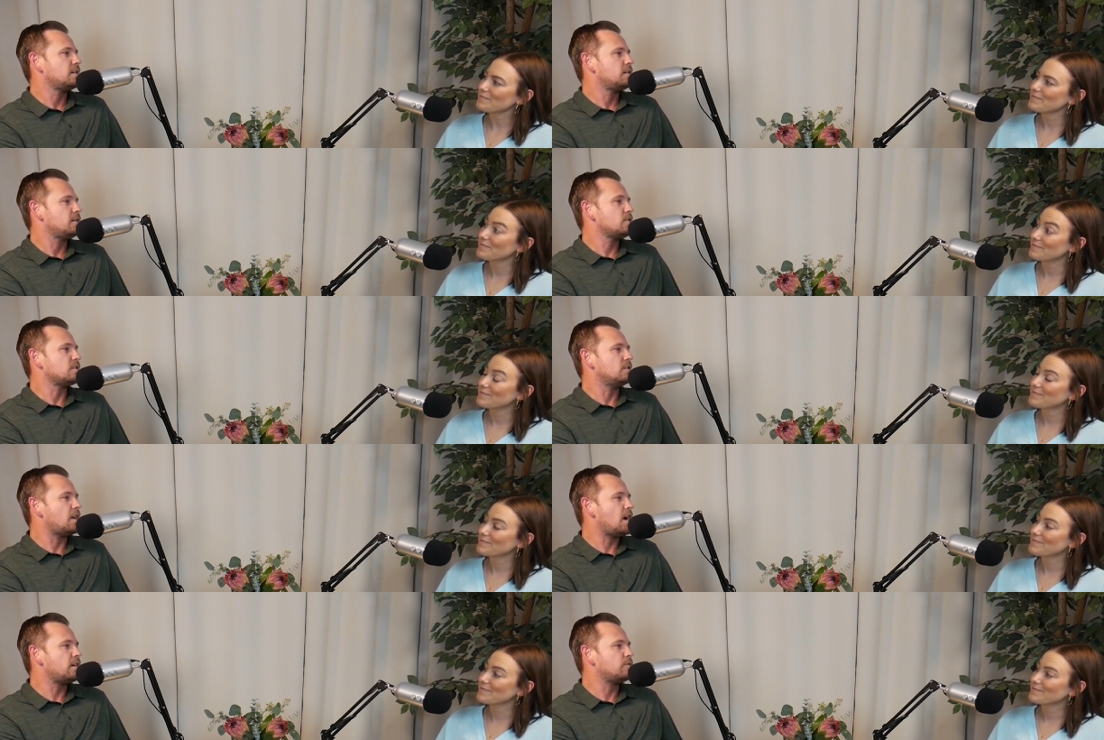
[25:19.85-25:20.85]
Speaker 1: There's a
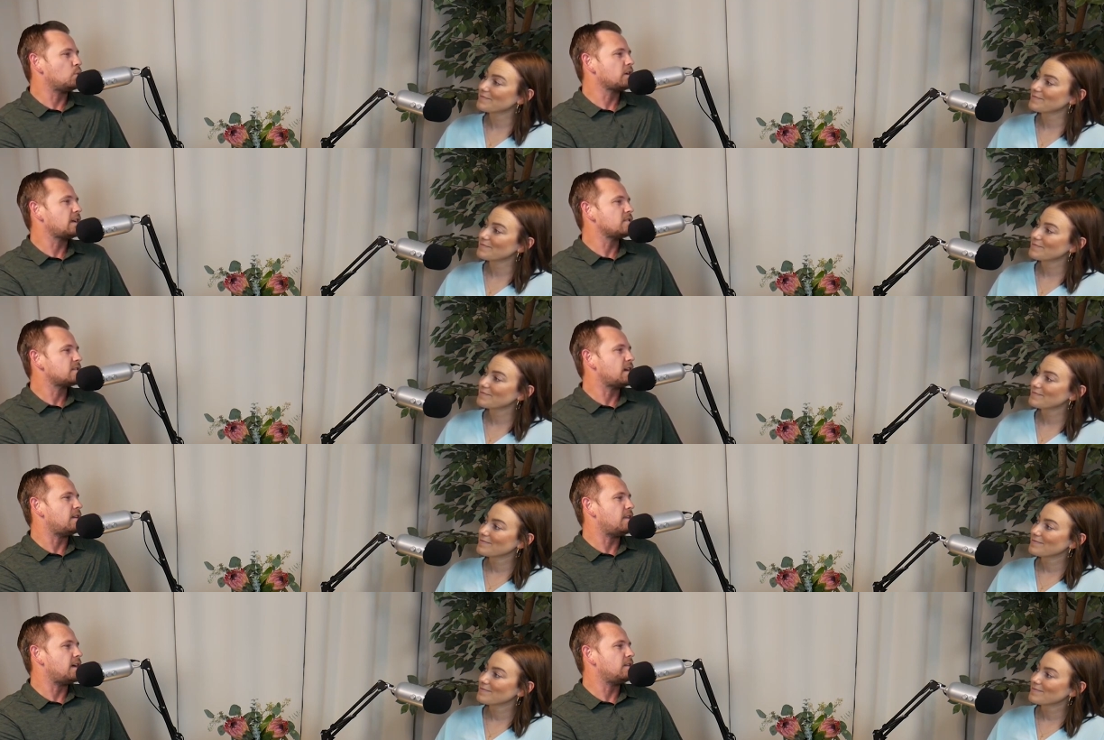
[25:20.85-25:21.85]
lot of work outside of
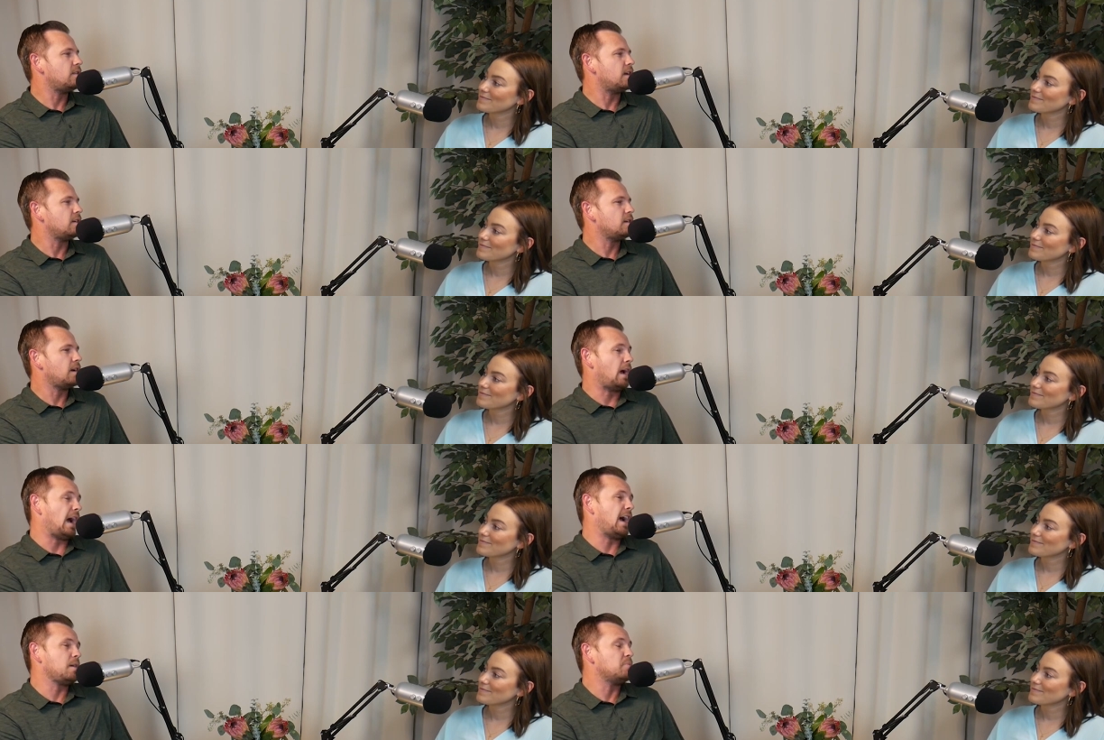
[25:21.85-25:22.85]
that that
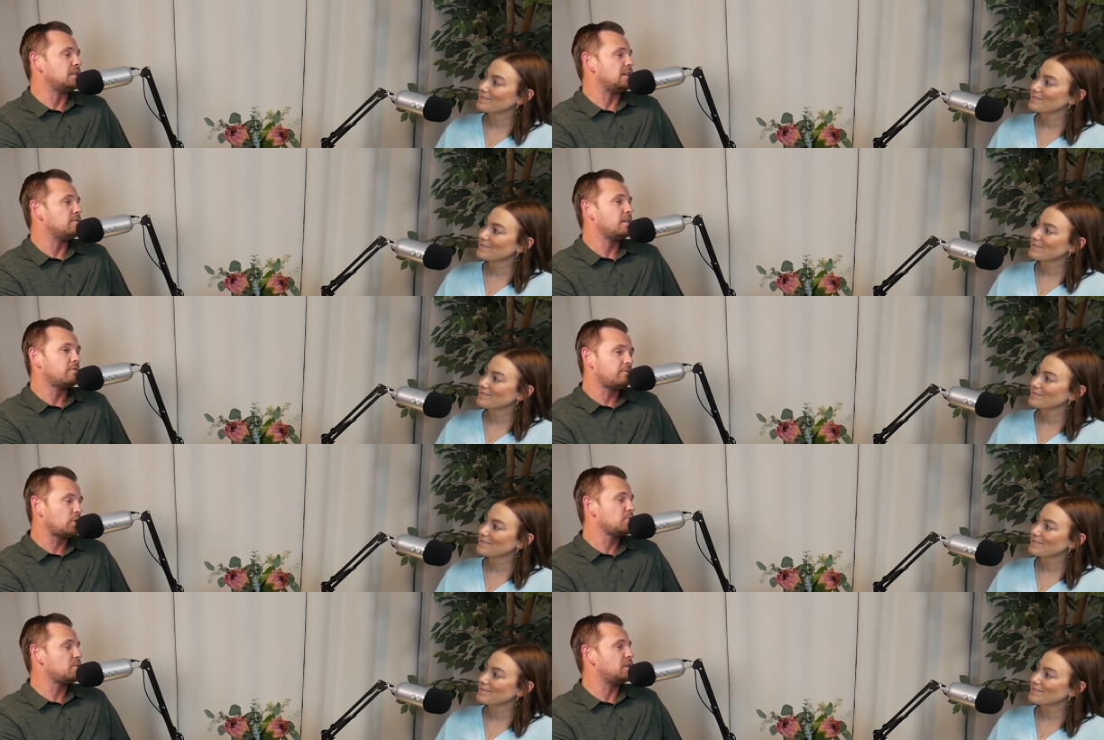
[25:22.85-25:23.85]
I believe,
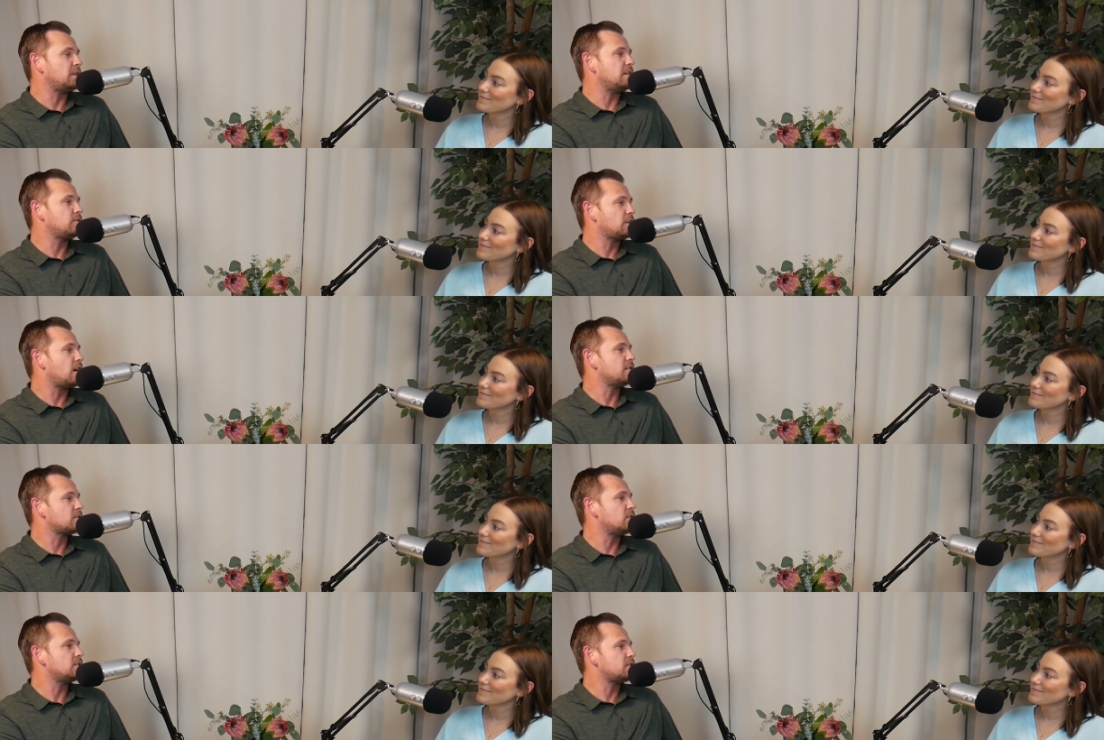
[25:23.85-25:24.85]
firmly believe, God has
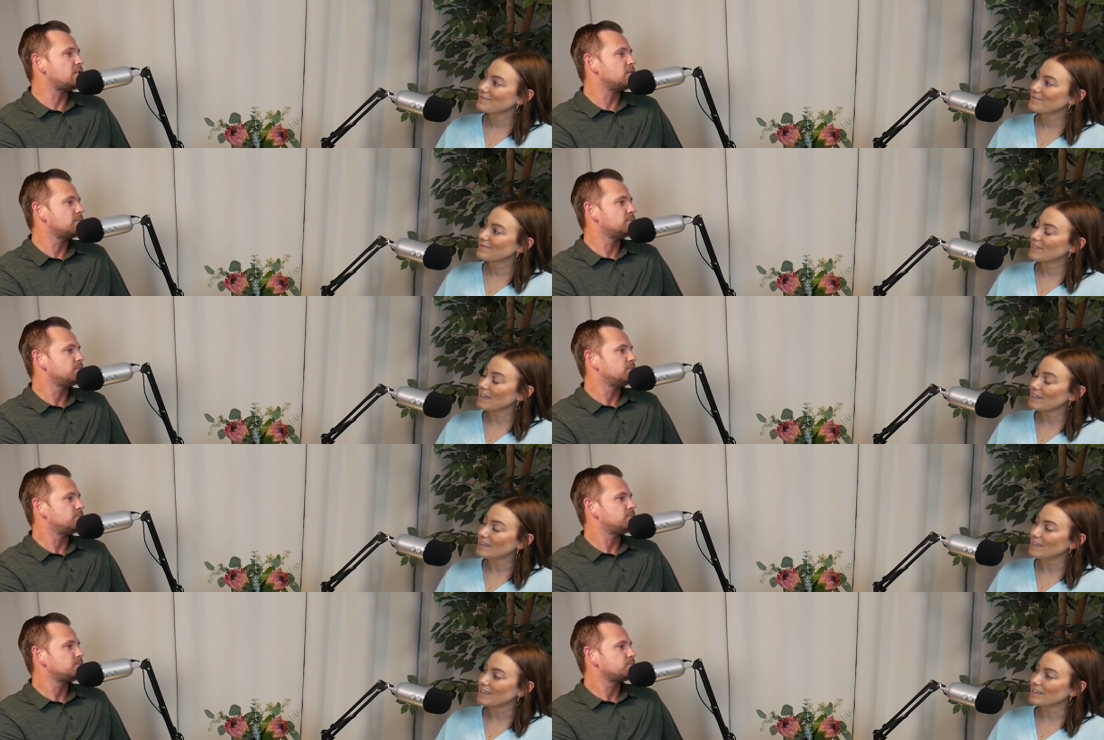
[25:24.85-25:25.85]
called us to.
Speaker 2: Yeah.
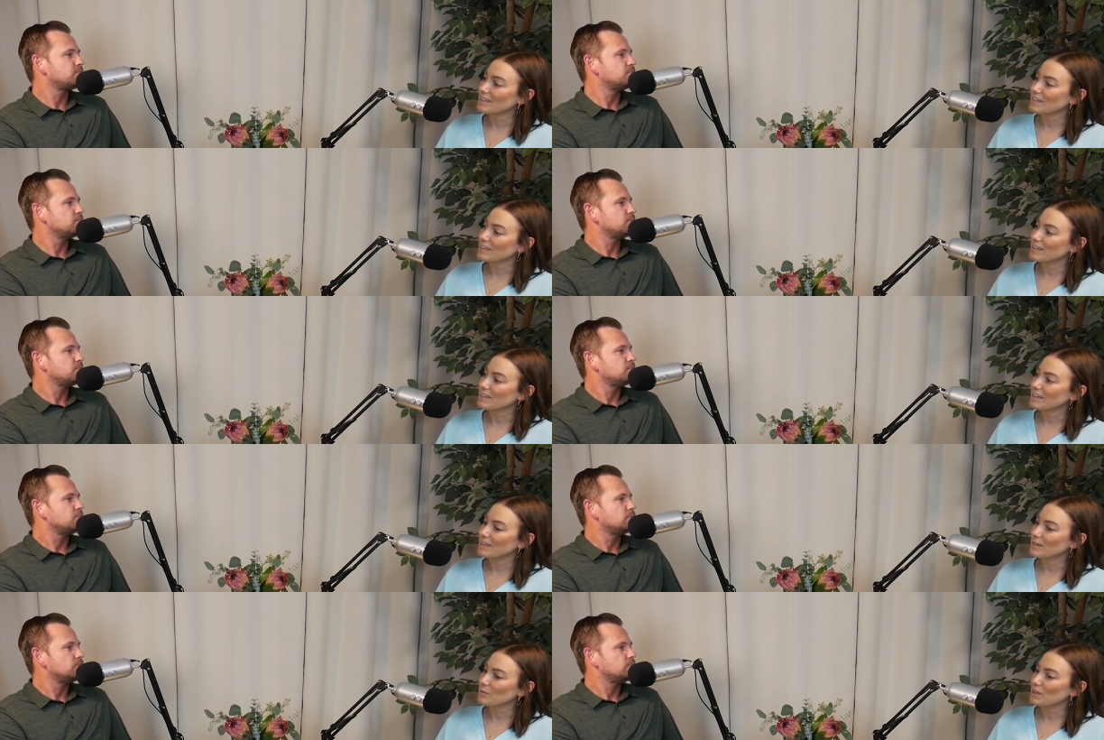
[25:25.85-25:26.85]
And
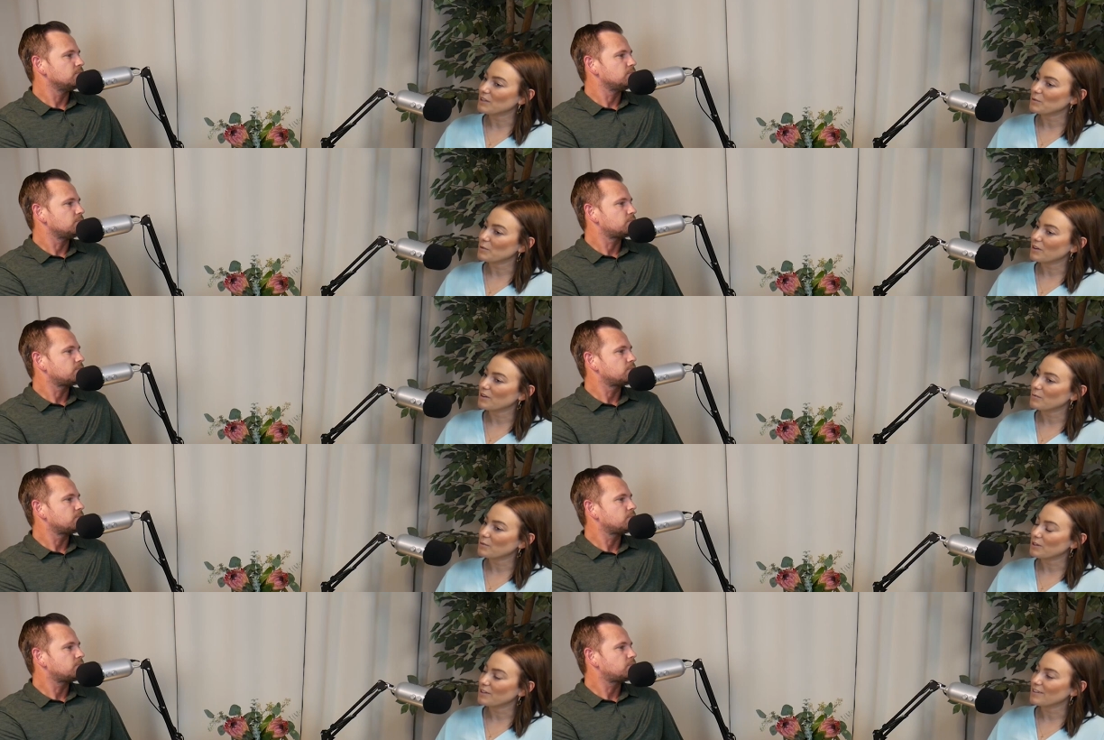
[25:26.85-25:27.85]
I'm glad you brought up
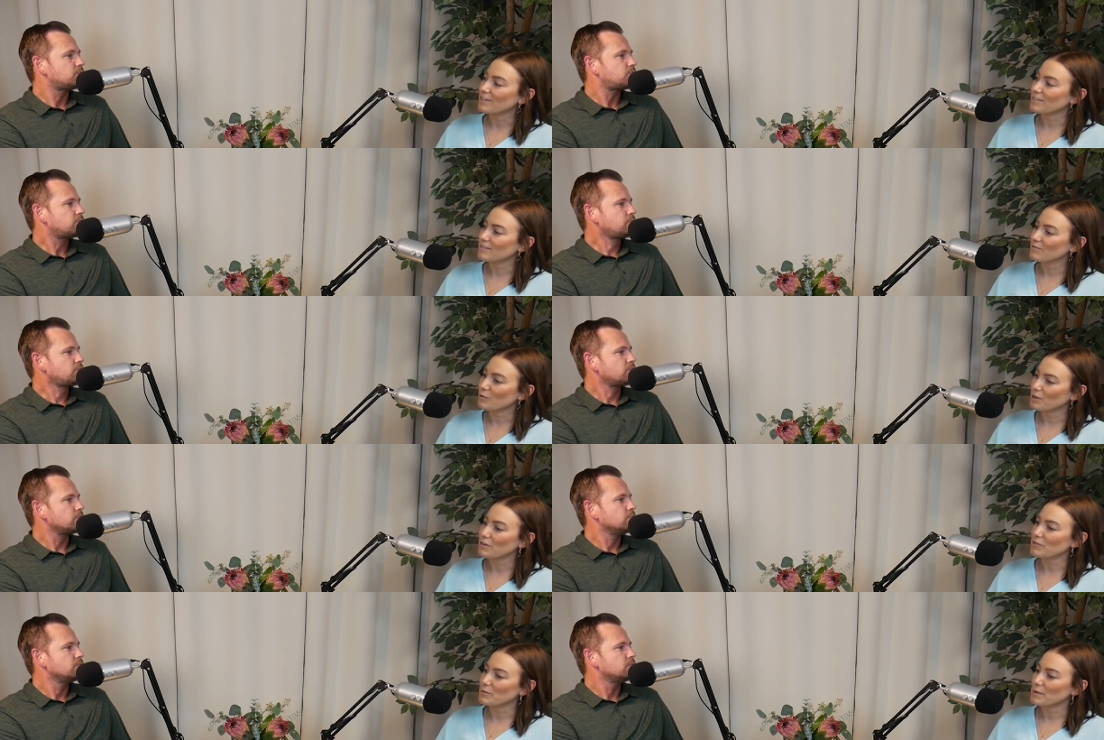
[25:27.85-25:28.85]
your 40
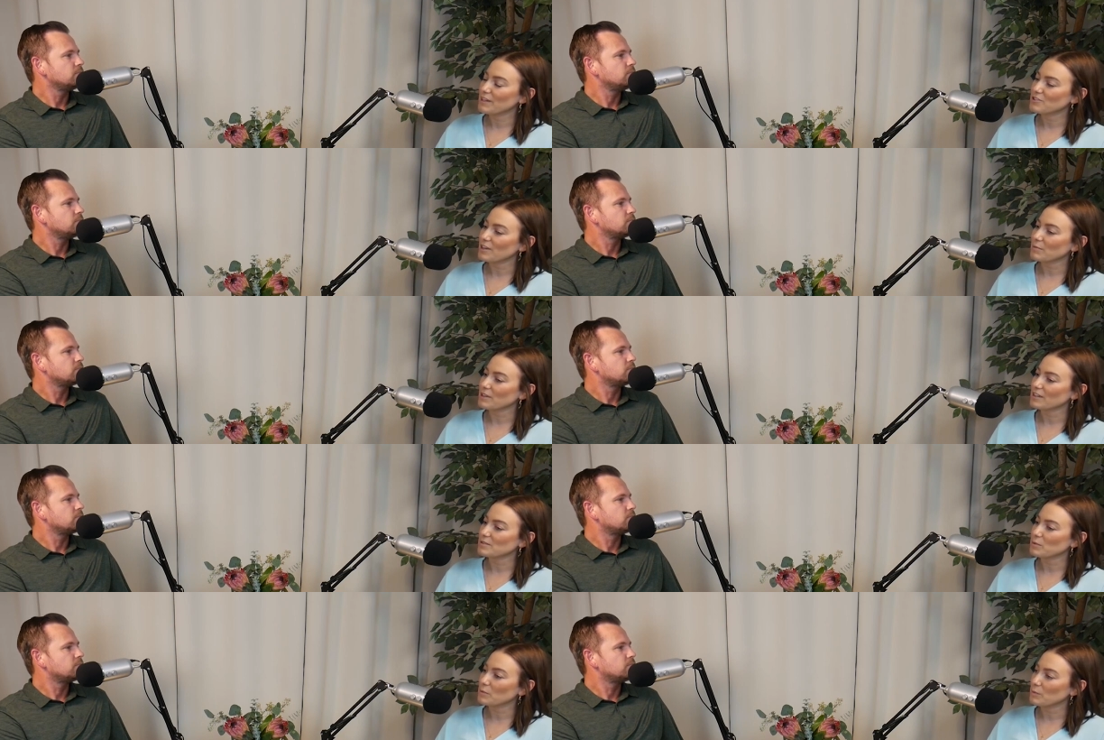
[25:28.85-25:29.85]
for a paycheck because
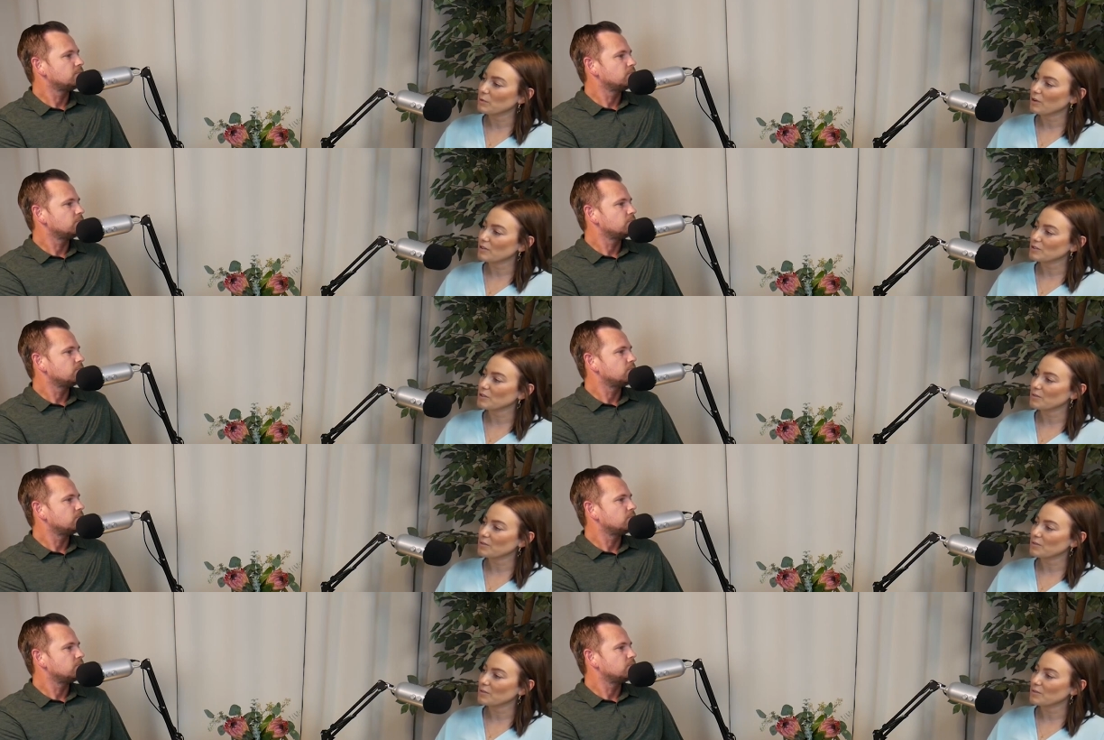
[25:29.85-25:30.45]
what people also don't